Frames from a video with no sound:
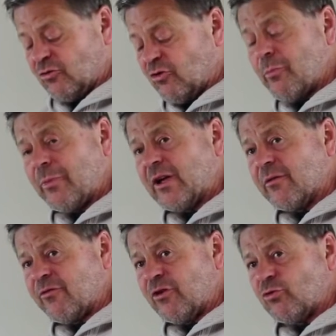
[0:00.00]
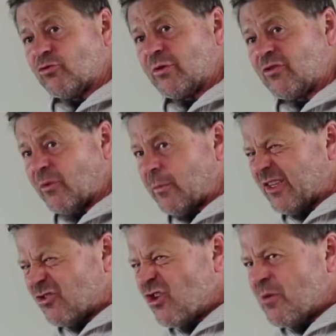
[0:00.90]
don't be confused with some of
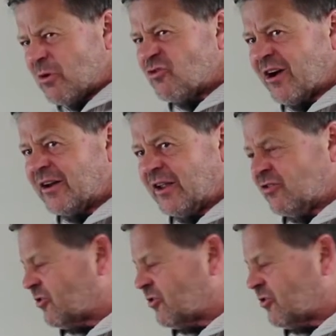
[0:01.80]
the cheaper Chinese